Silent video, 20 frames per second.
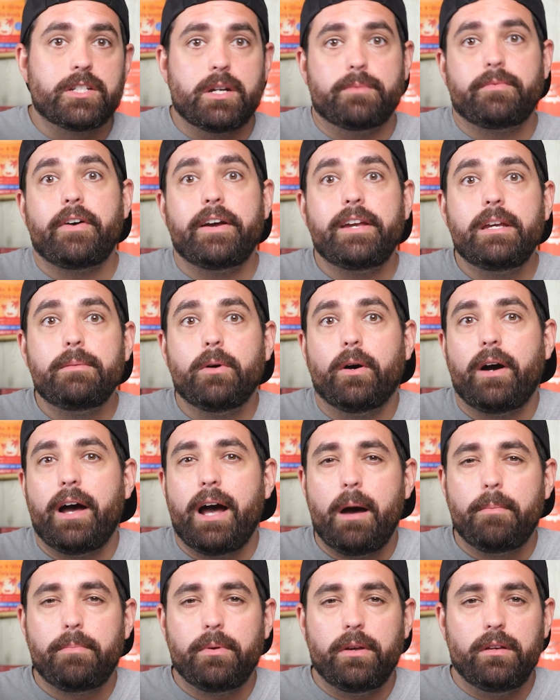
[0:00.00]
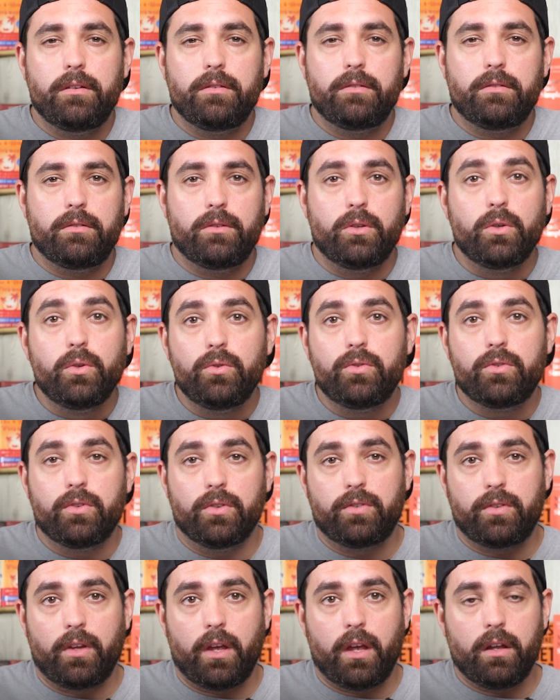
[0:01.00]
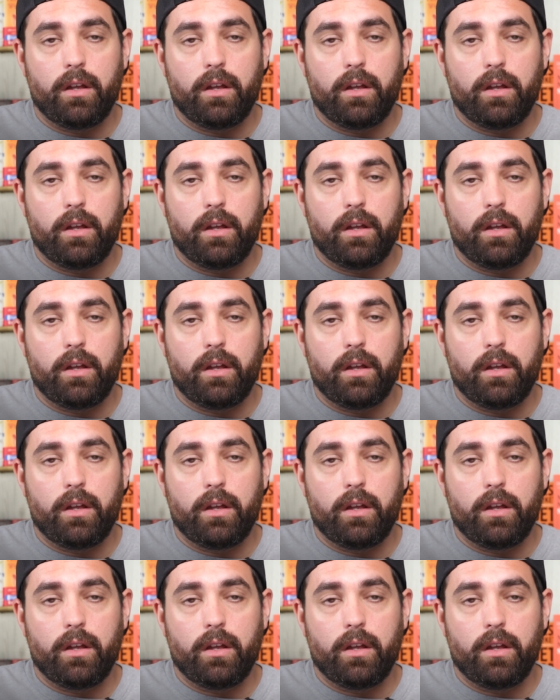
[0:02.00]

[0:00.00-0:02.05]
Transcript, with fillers: The Shopify email app is used to